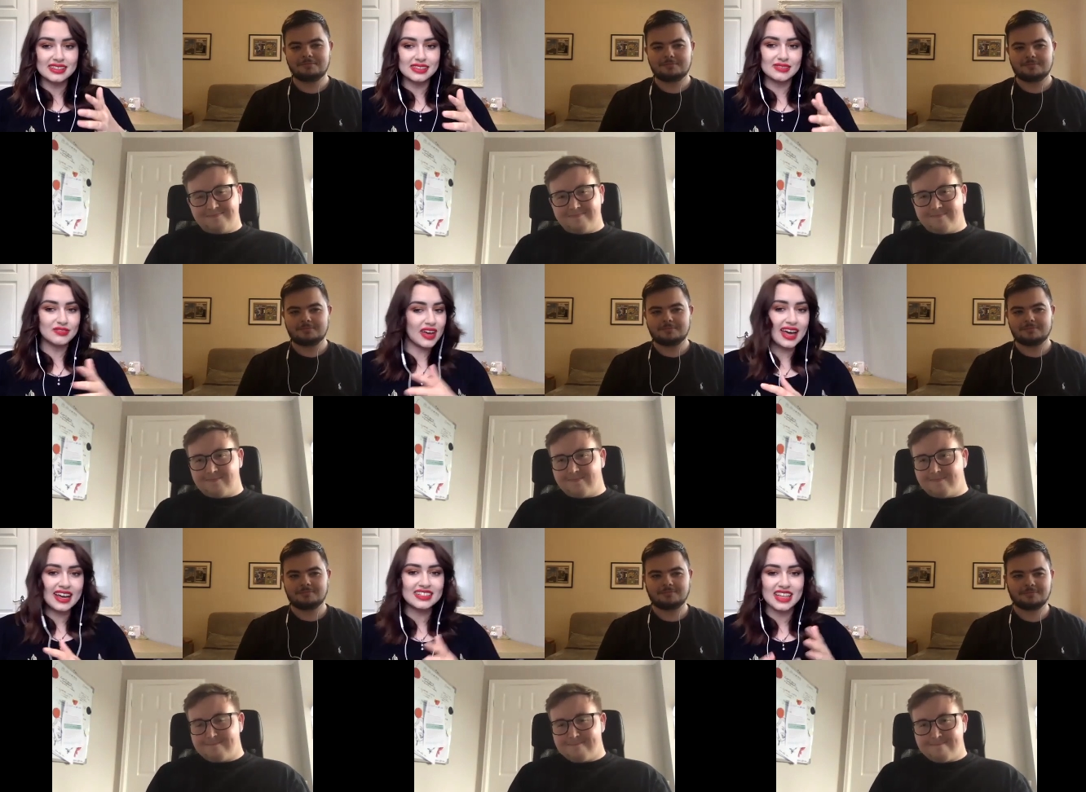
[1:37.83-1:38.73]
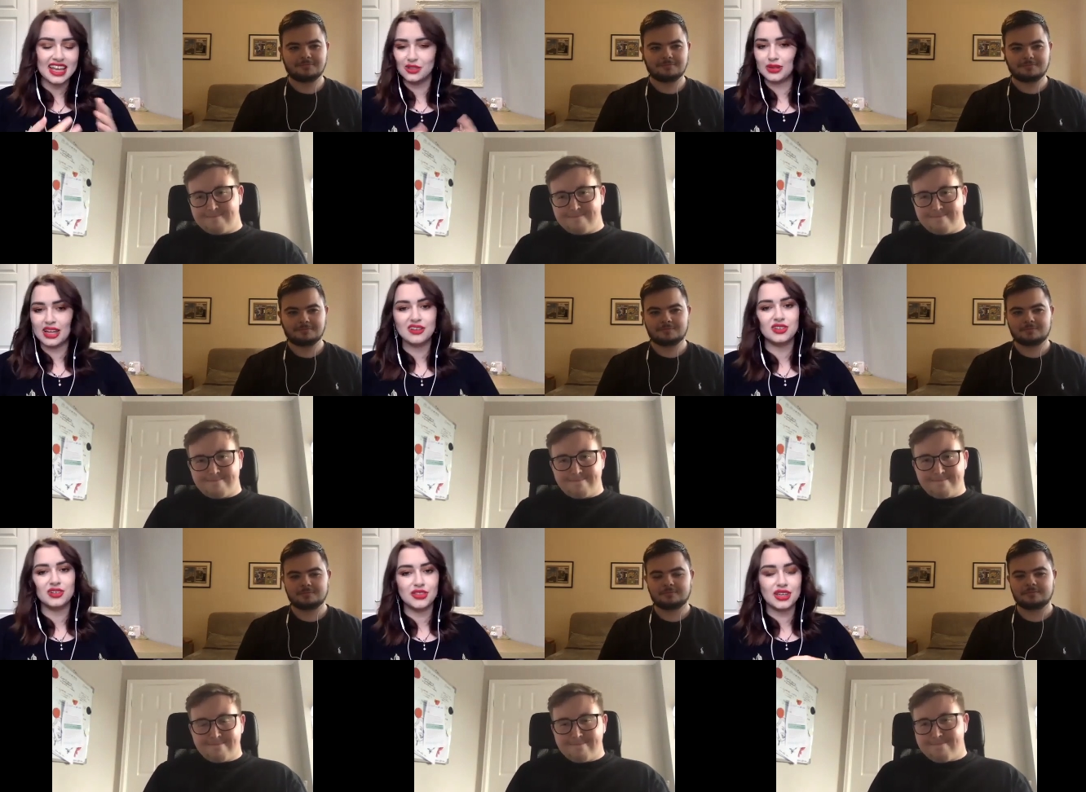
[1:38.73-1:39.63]
Speaker 1: is fair? Is there anyone else
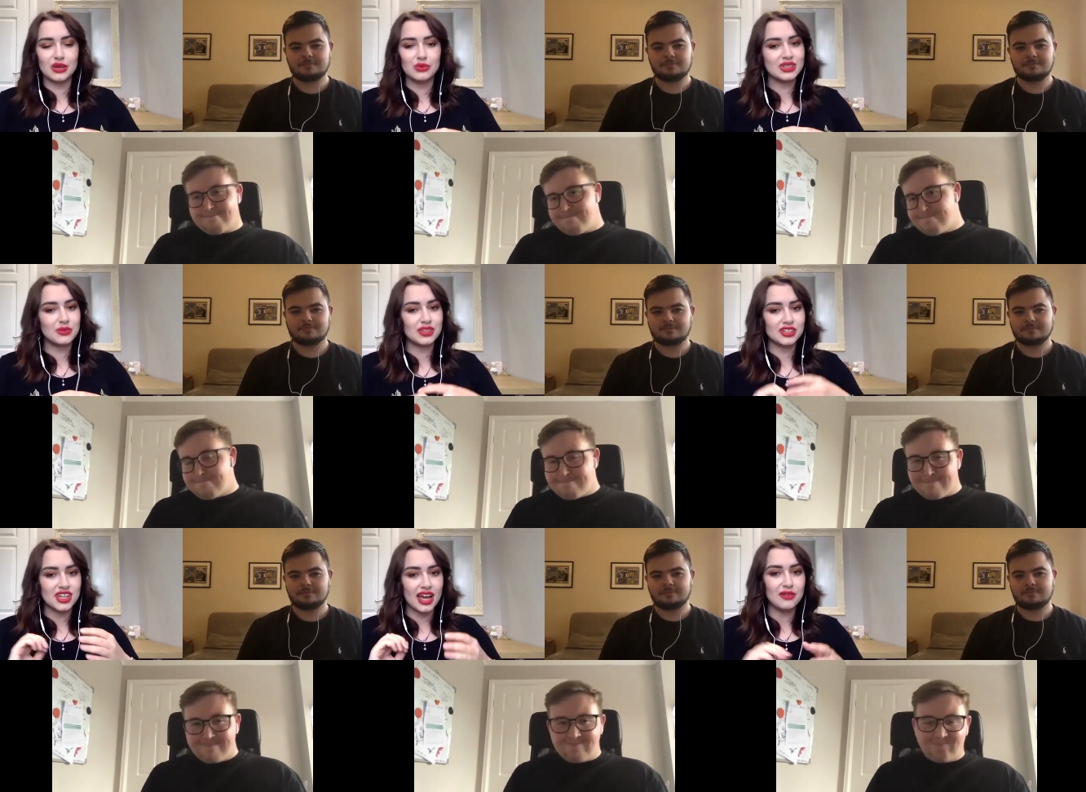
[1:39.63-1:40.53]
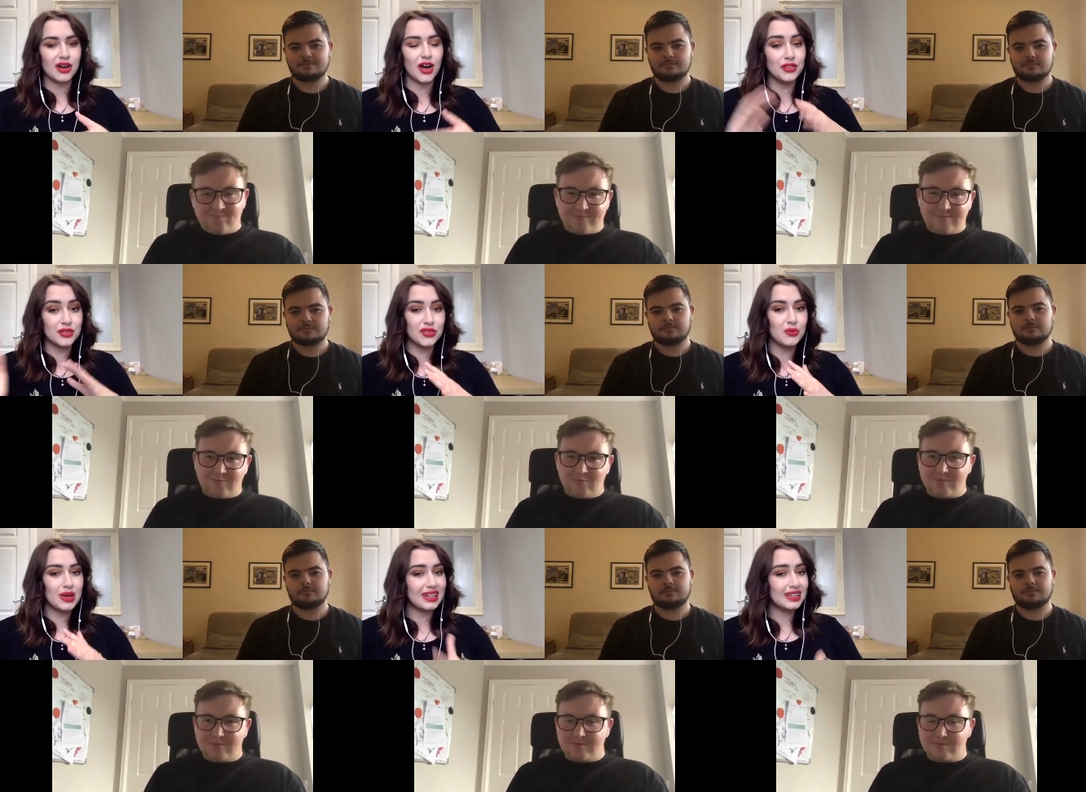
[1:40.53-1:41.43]
who you think was in with a shout other than
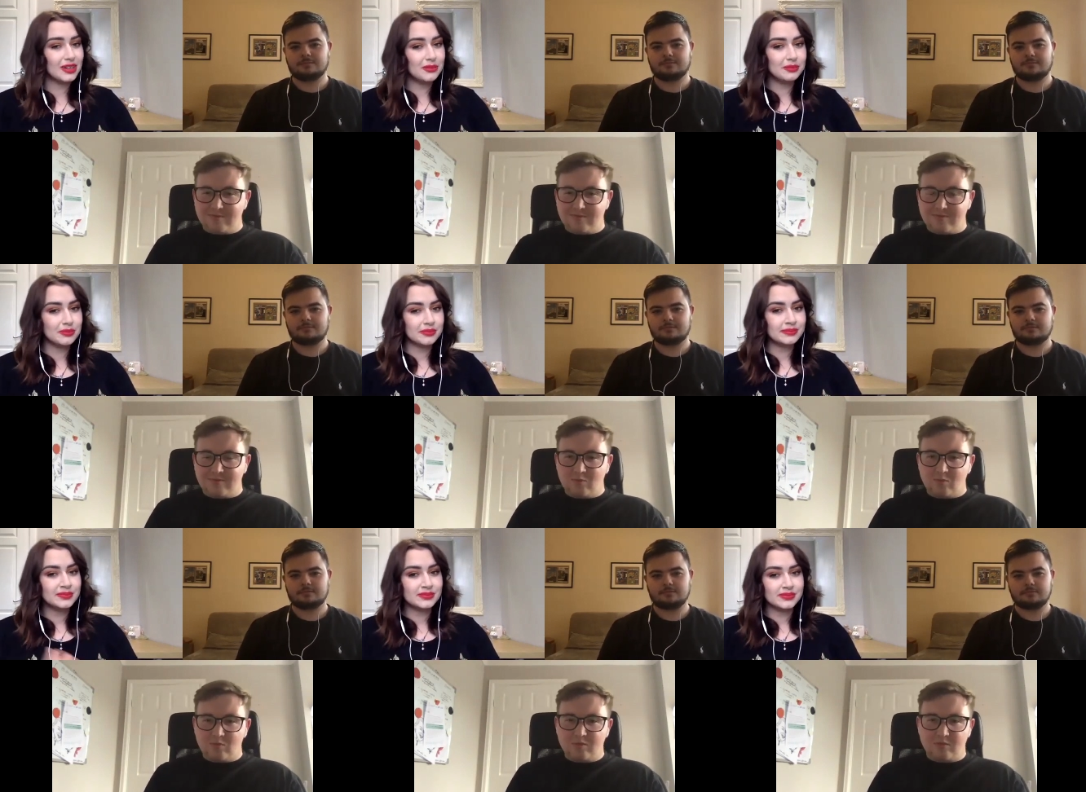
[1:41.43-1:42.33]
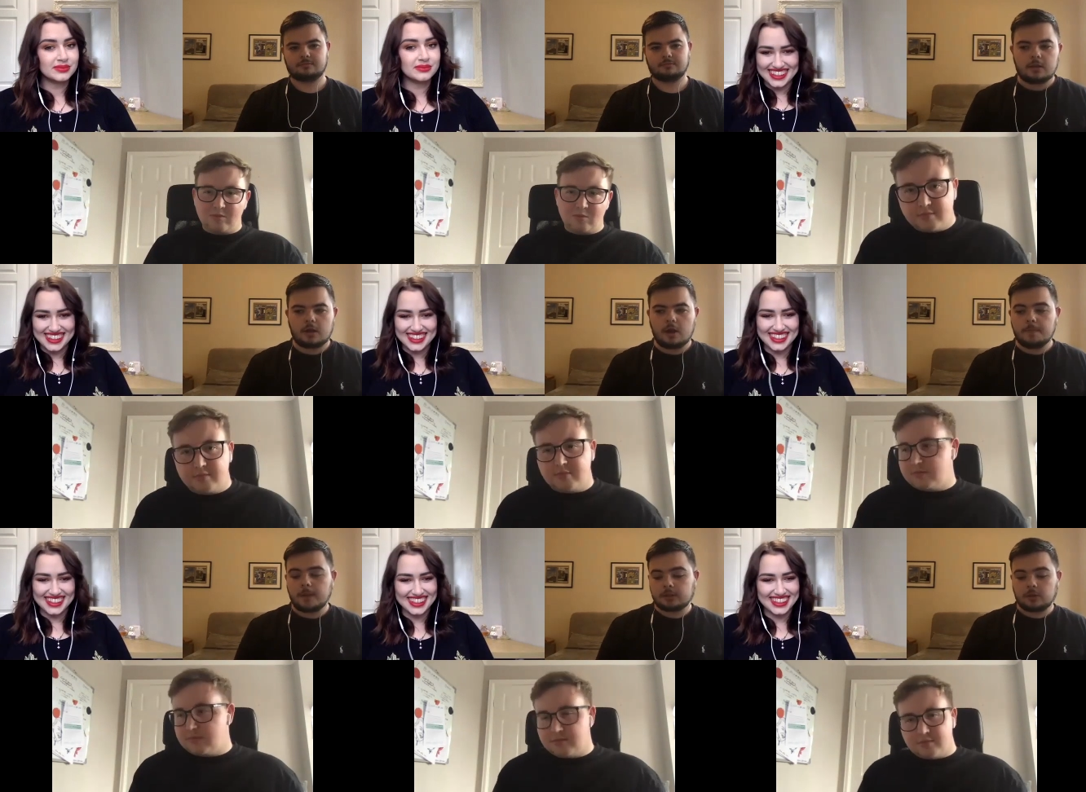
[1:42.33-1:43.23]
Bellingham?
Speaker 2: Um,
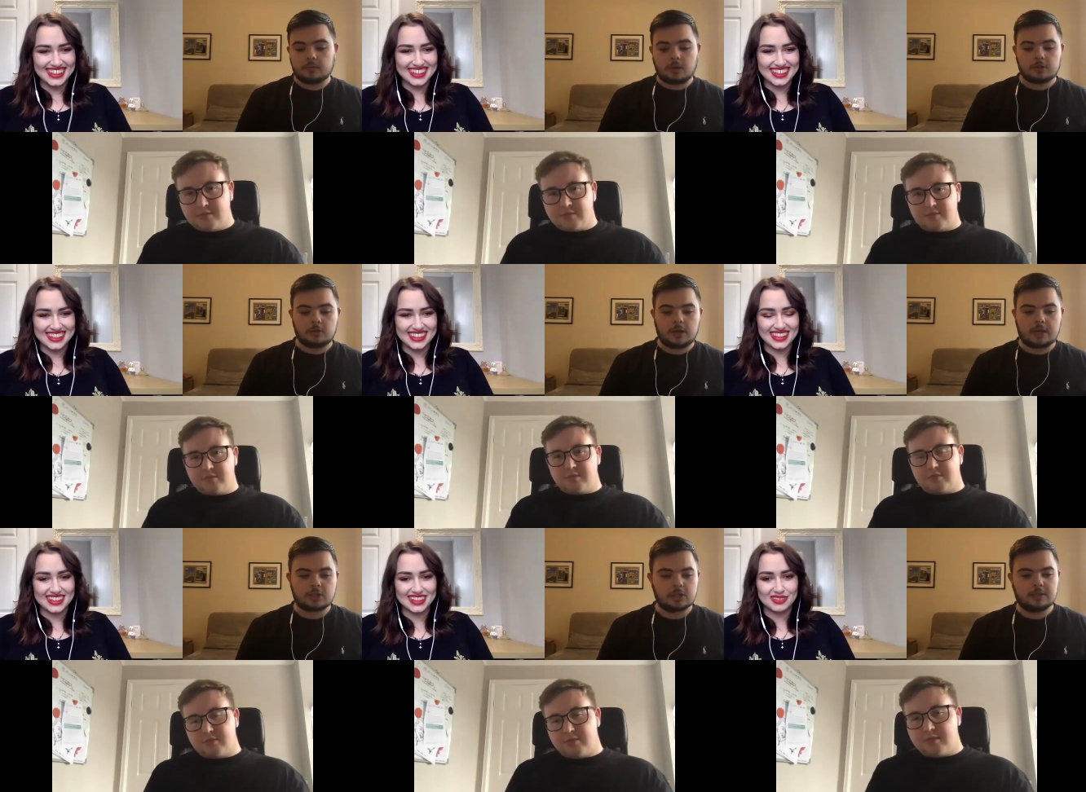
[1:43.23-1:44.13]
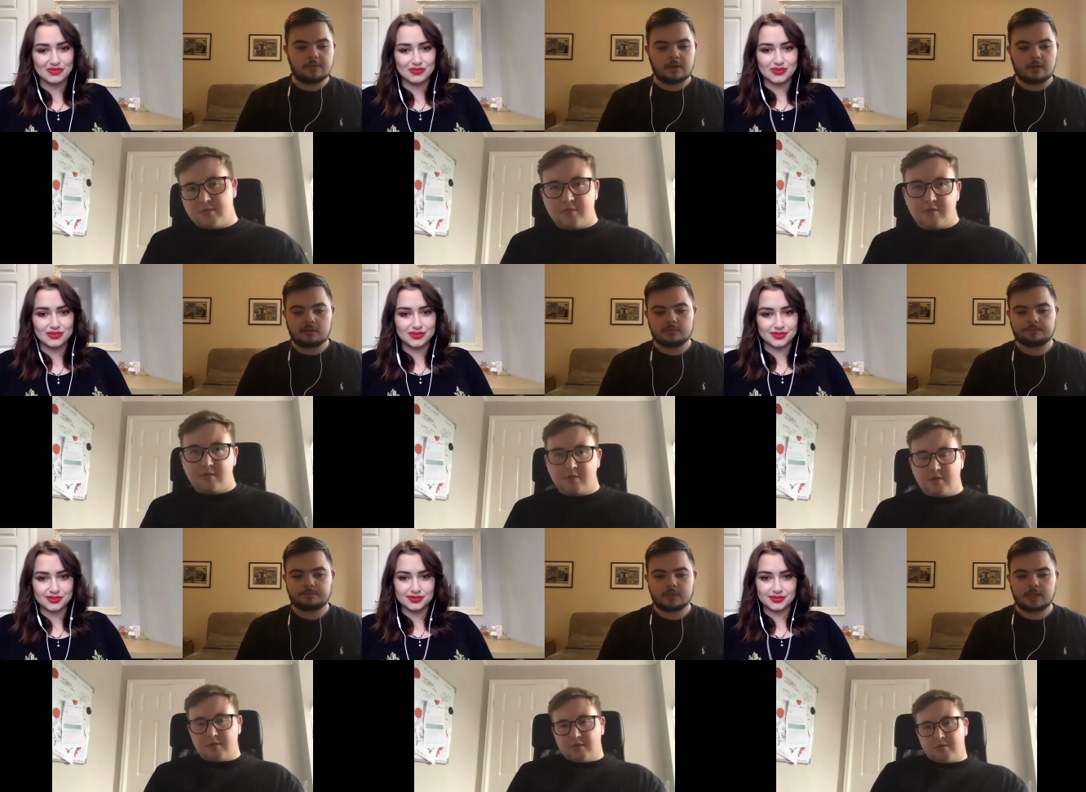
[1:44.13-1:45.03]
I don't. I don't actually.
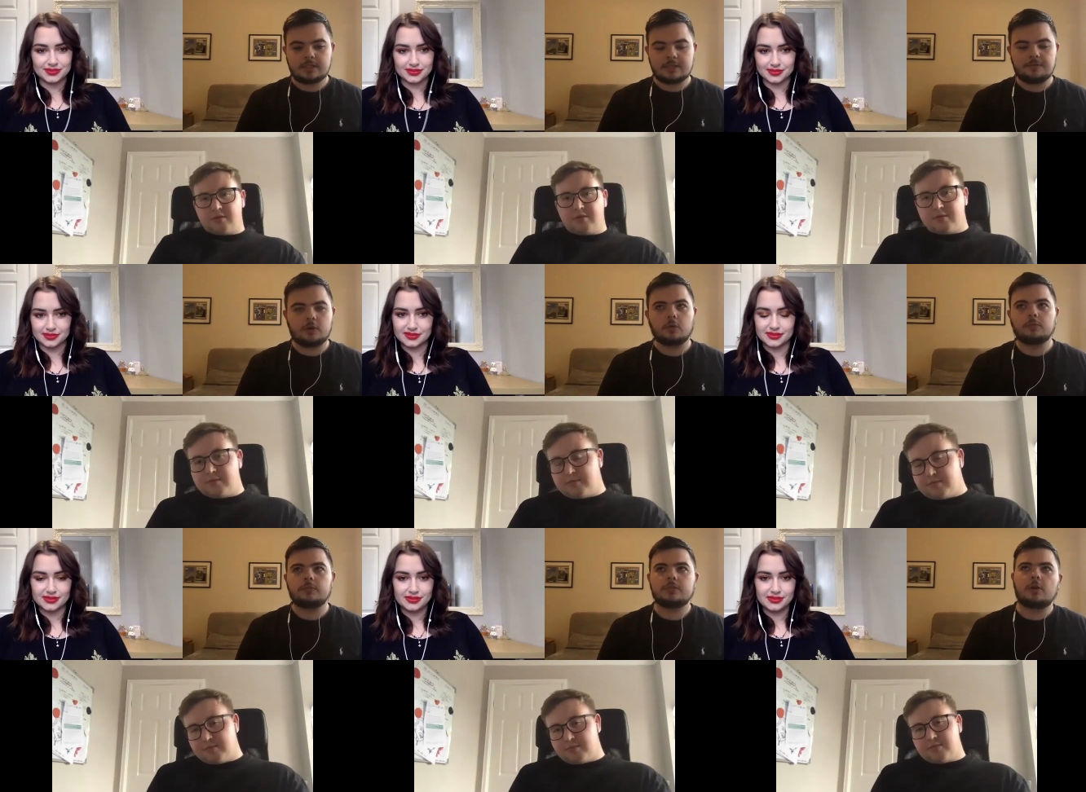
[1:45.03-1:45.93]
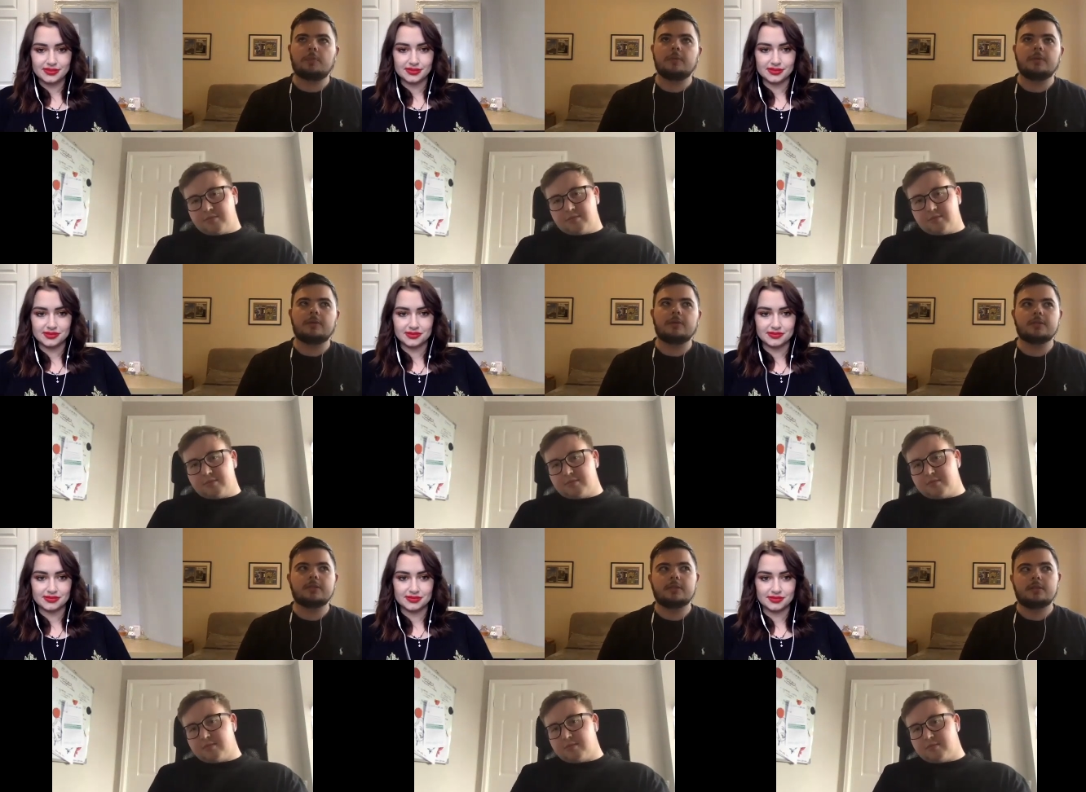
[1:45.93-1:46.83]
It's a difficult topic
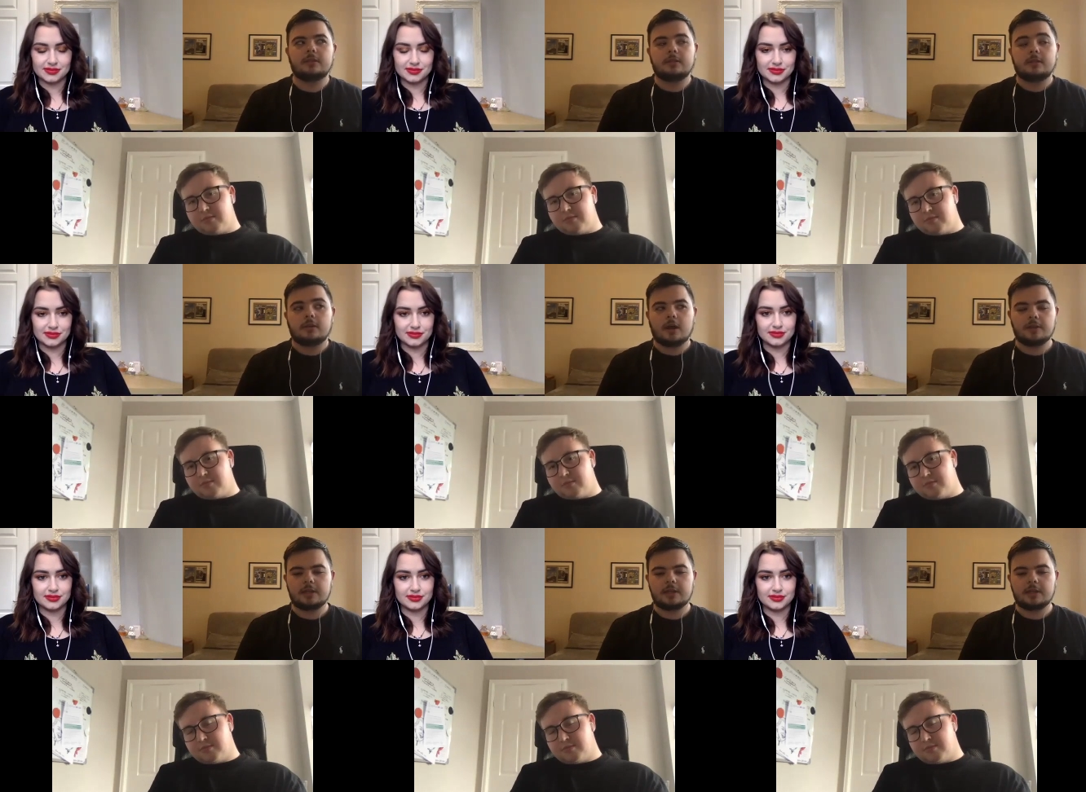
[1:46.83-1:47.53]
because I think